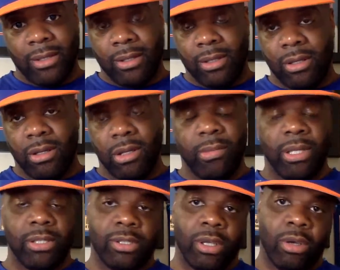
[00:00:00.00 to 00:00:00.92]
You know what I
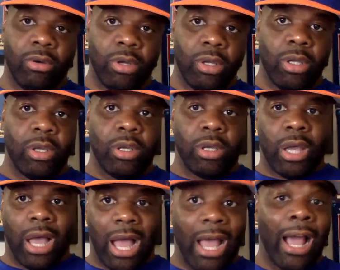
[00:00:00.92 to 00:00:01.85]
mean? So
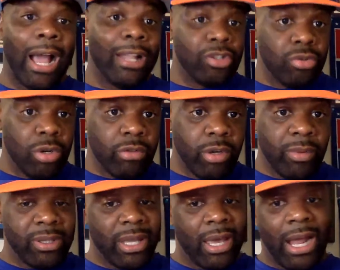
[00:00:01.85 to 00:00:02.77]
I do agree
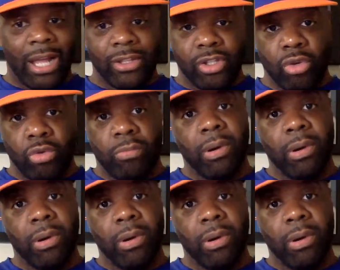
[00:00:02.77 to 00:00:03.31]
with that. I do.